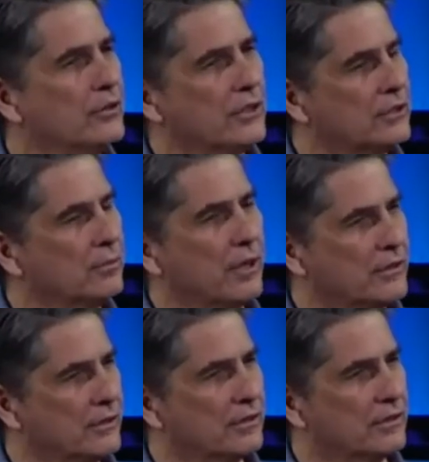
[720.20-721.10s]
things
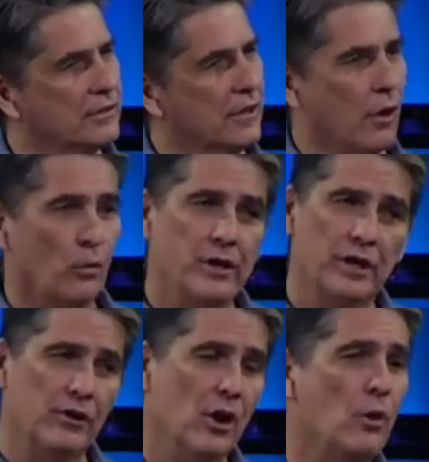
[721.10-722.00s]
present? We
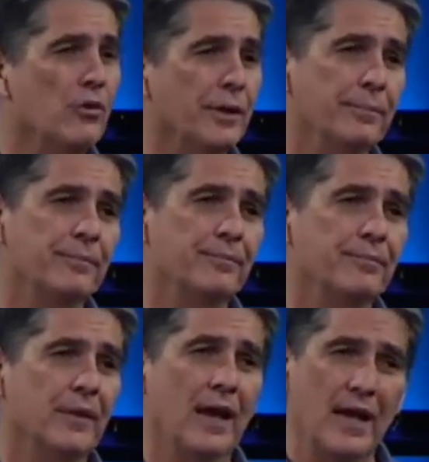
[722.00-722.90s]
can know them
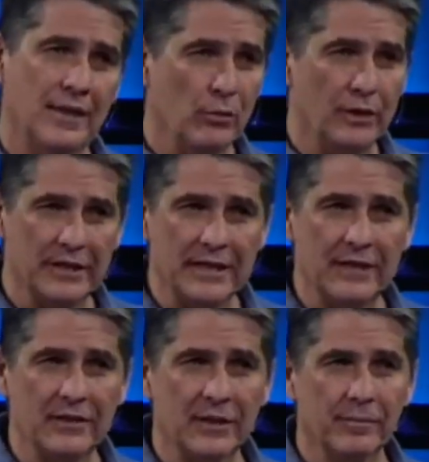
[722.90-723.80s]
and that we
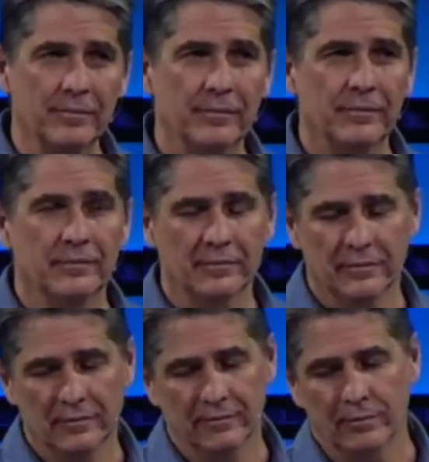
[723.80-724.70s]
need them,
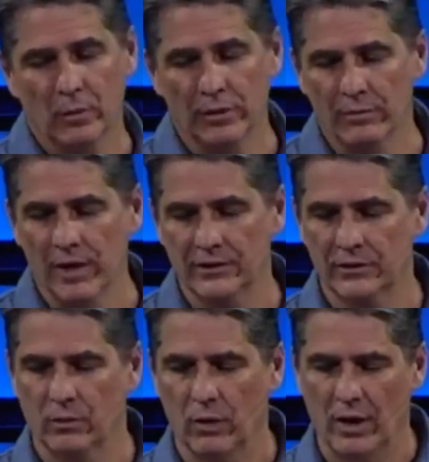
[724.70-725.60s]
but we
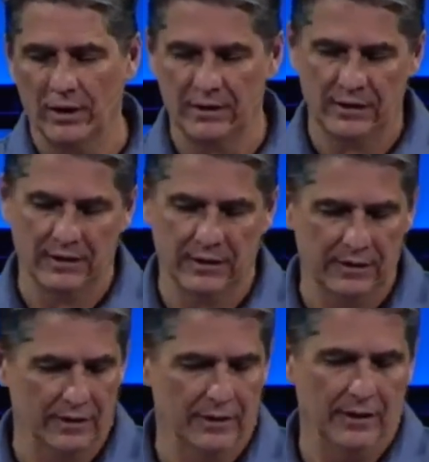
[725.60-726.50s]
must walk
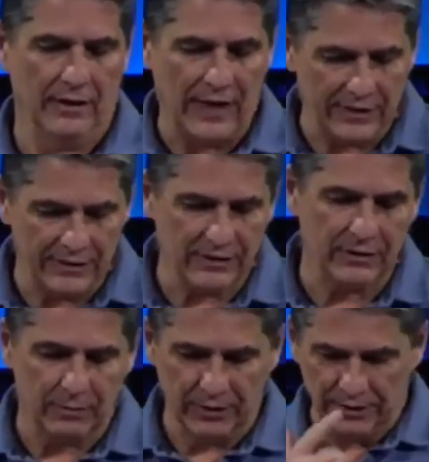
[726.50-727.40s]
in that
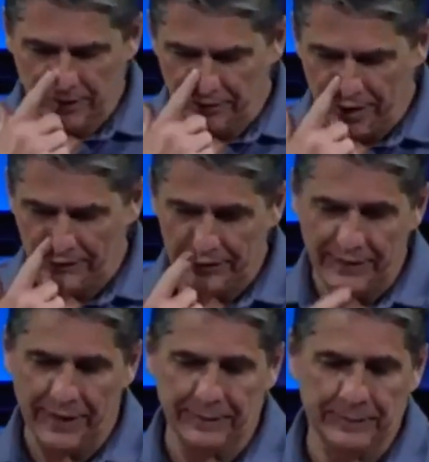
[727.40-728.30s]
discipline of having
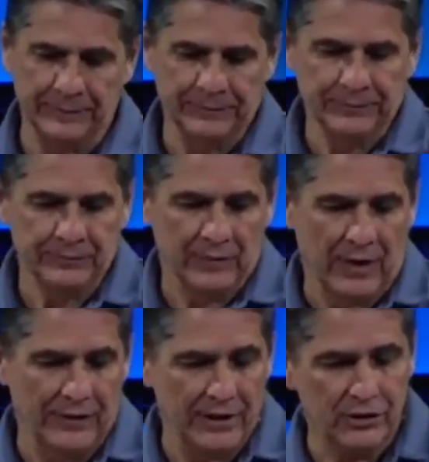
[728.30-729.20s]
that.
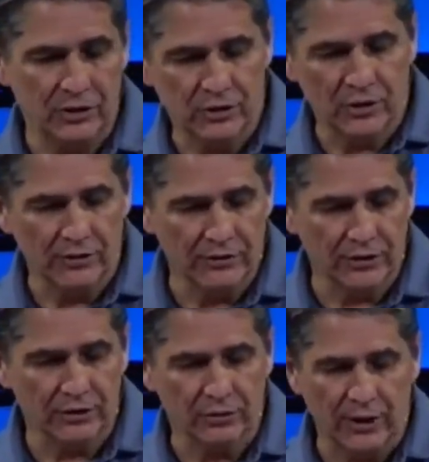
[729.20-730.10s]
And that should serve as
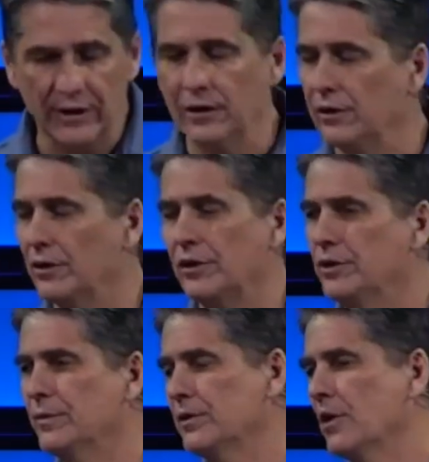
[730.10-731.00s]
a great
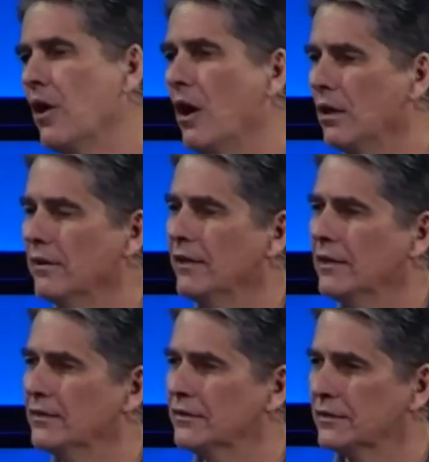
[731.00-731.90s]
encouragement to all of
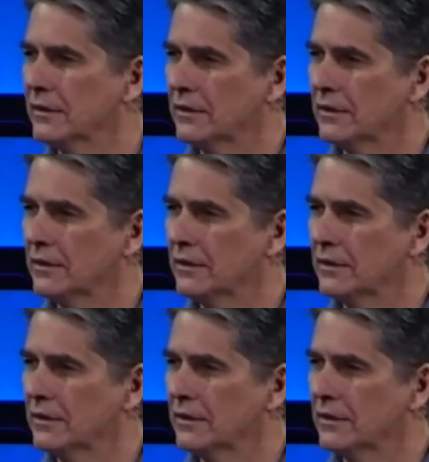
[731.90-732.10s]
us,